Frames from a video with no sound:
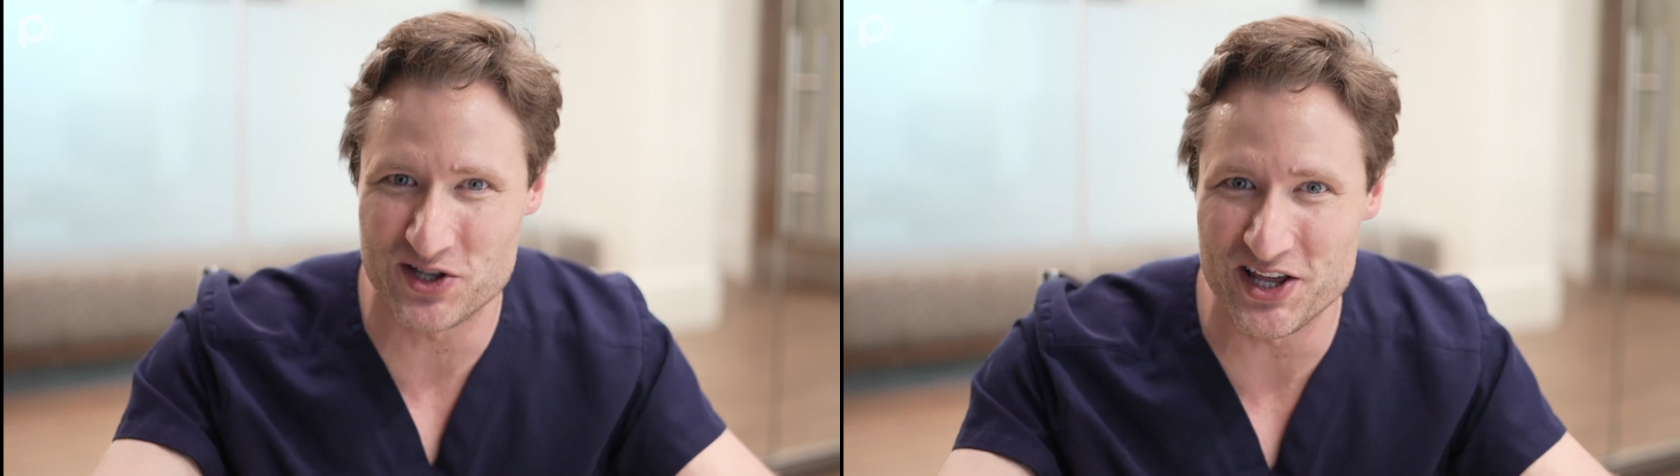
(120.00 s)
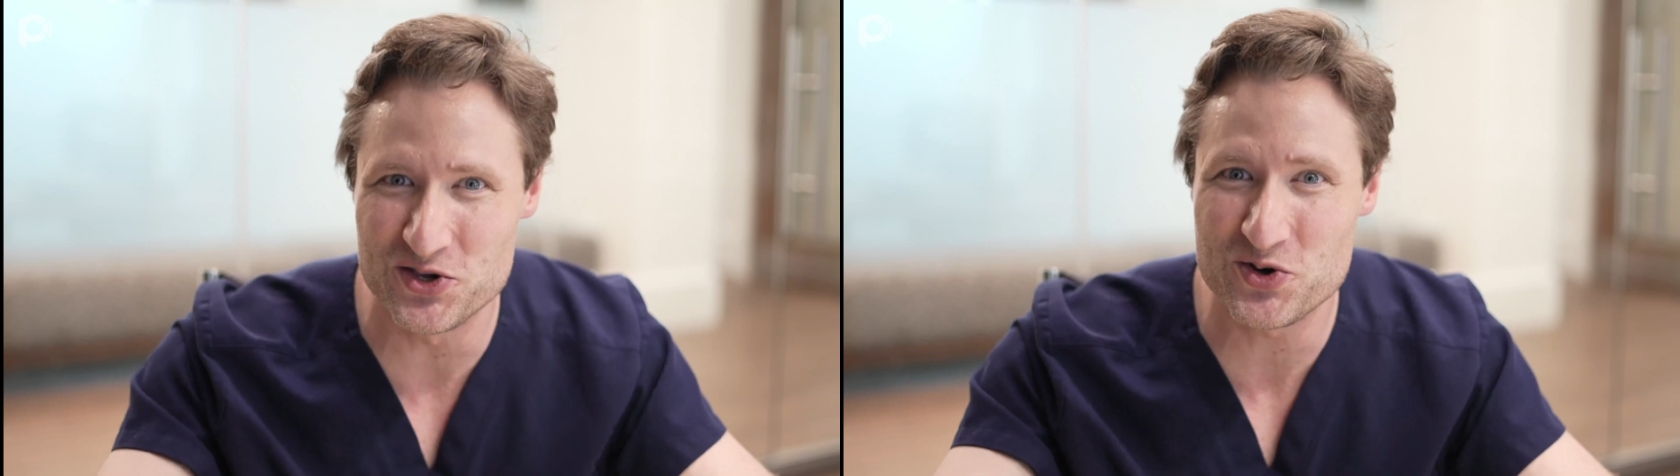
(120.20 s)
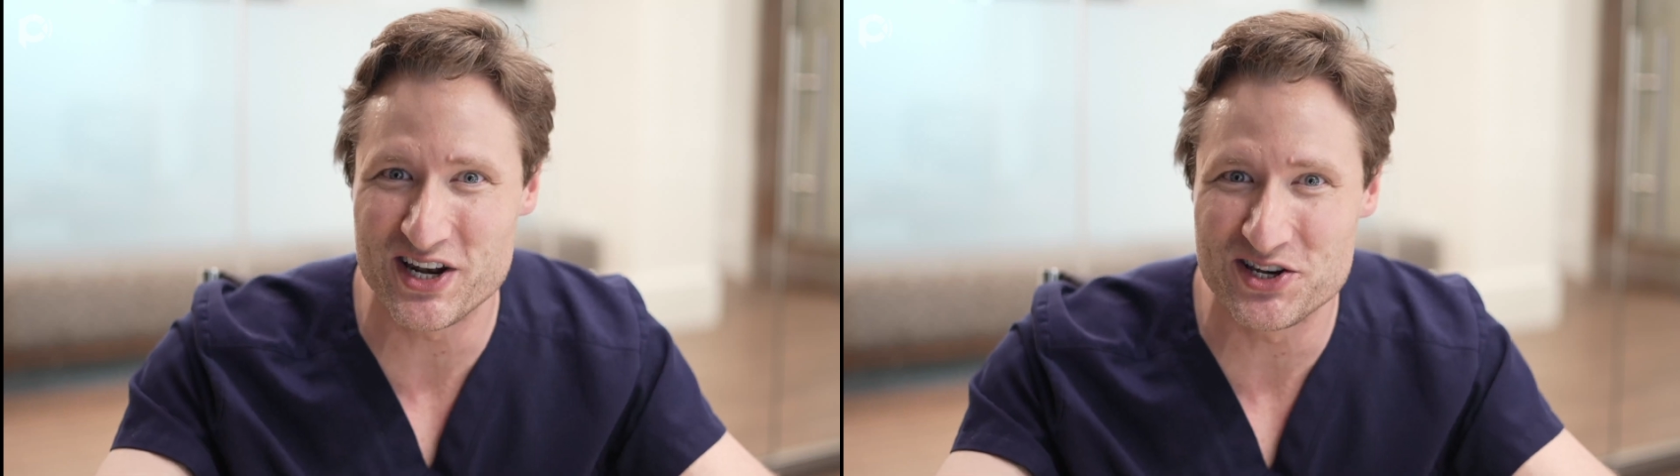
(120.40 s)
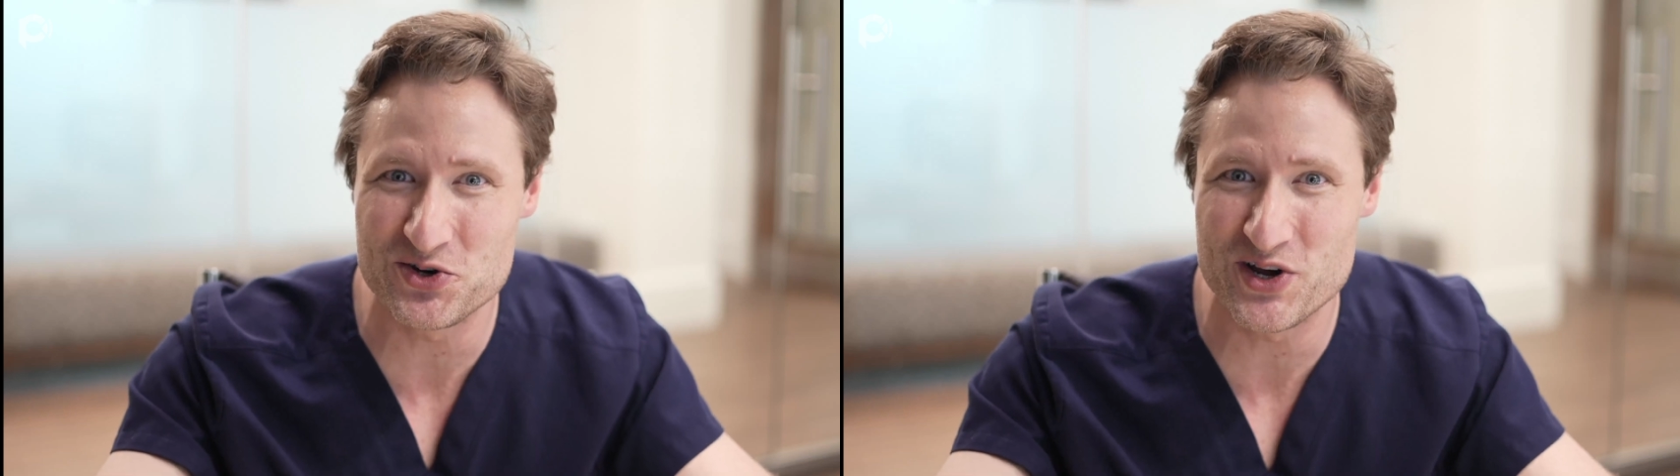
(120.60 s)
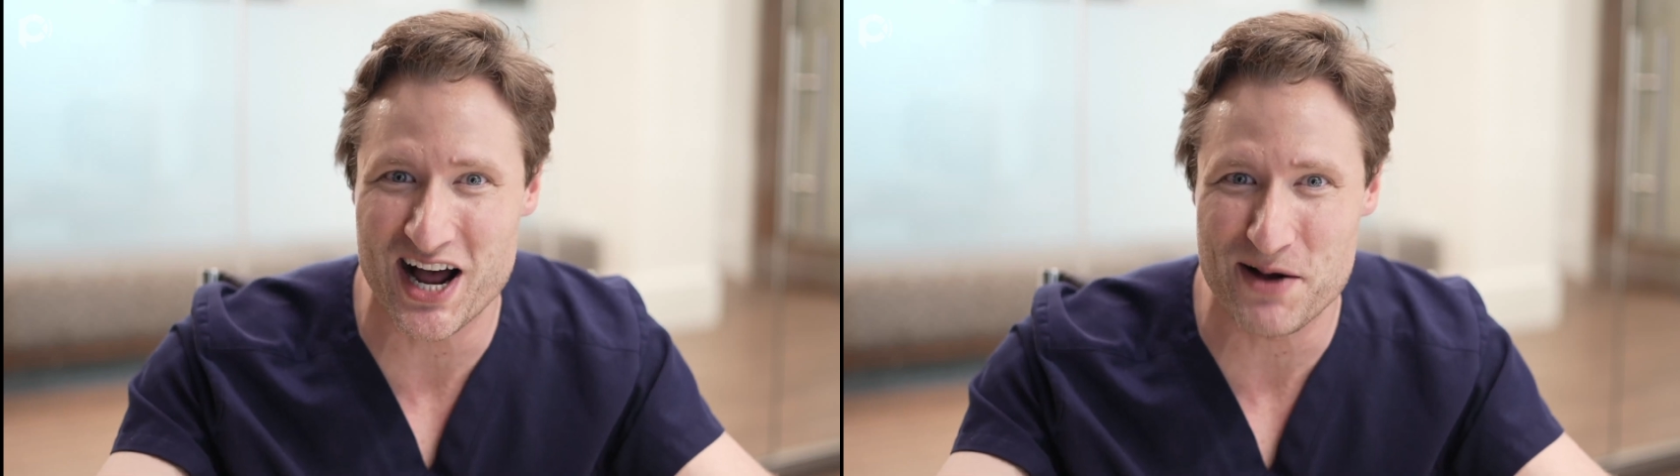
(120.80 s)
that you can
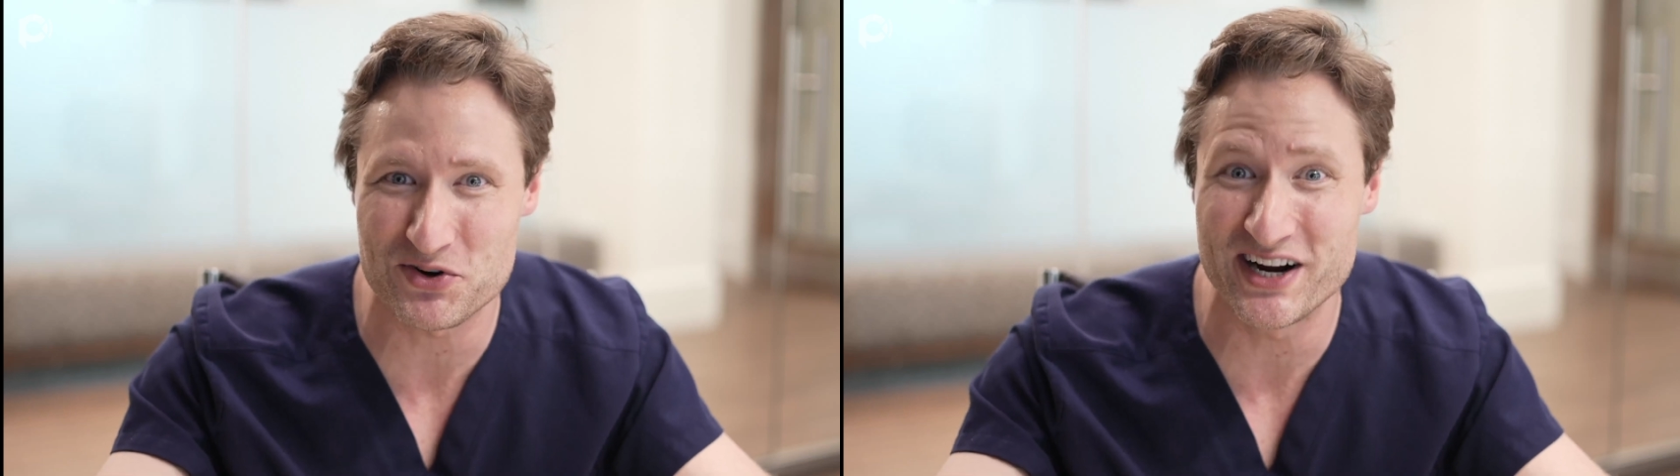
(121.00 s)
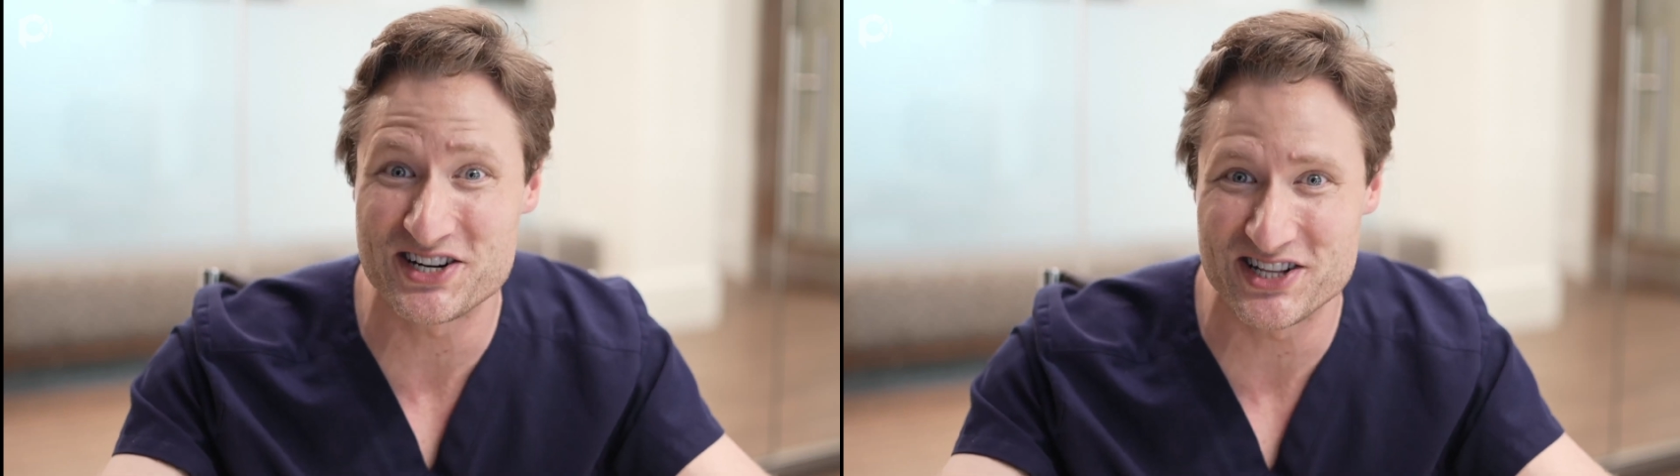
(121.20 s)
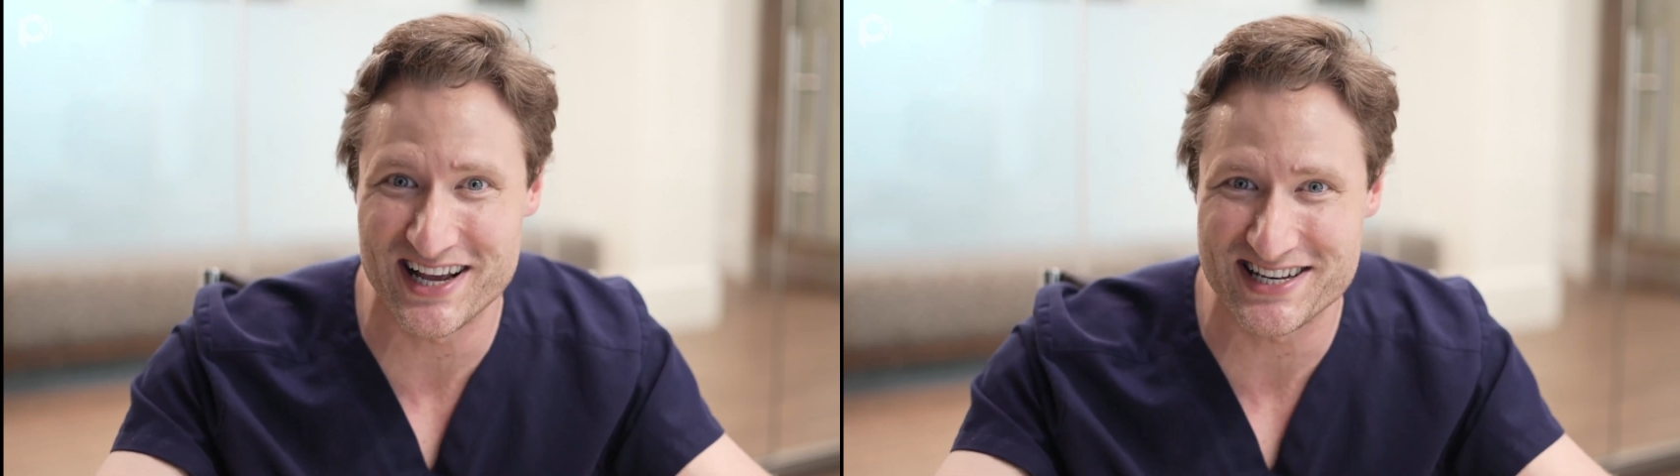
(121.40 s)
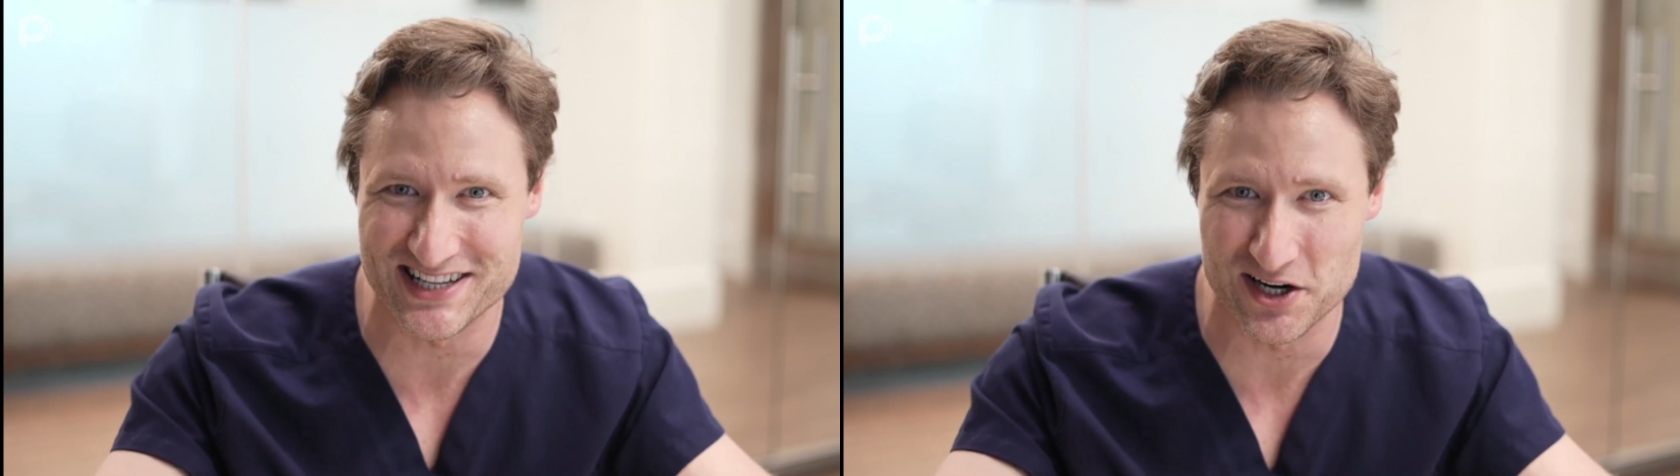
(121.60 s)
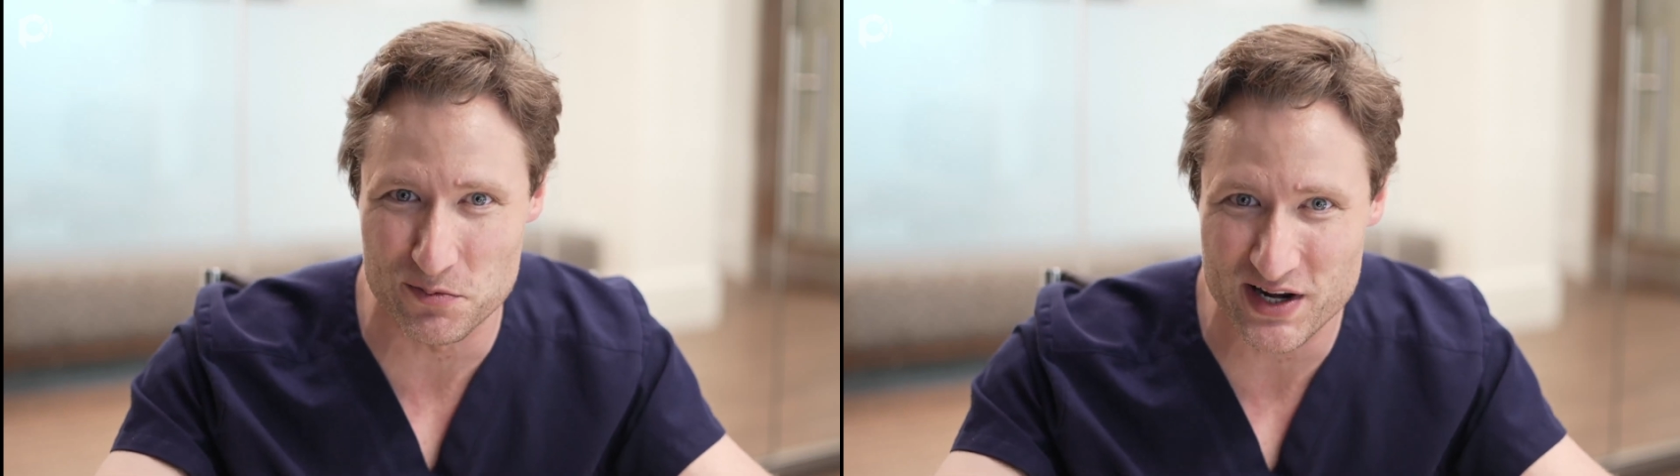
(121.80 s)
do an operation that's a
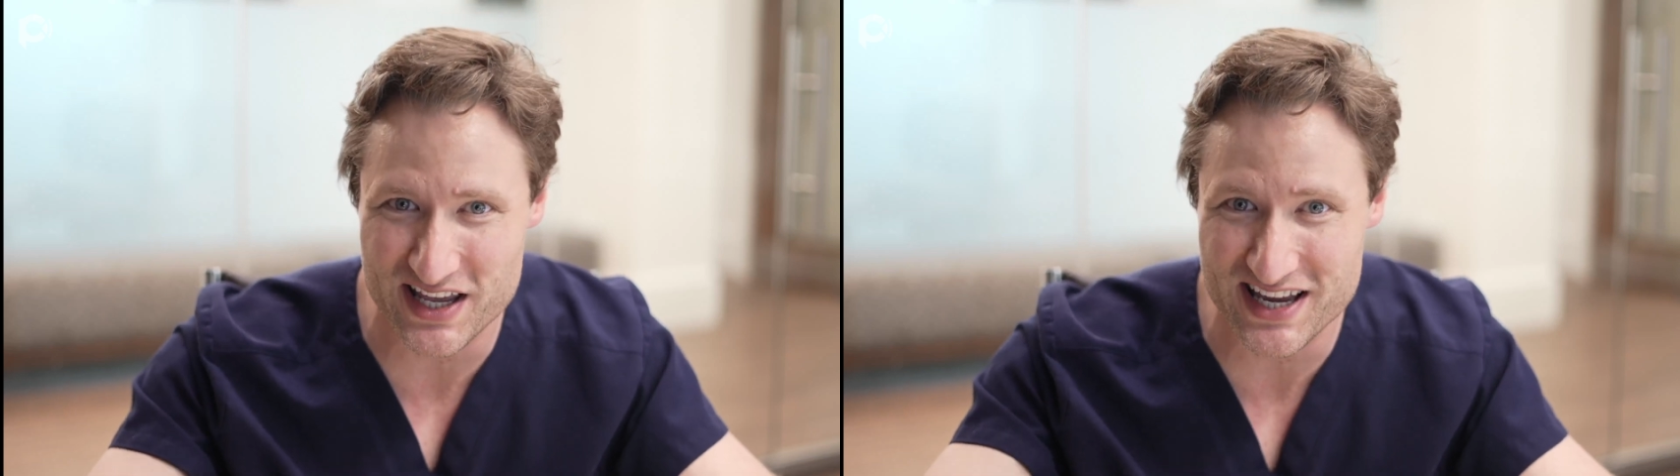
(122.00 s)
little bit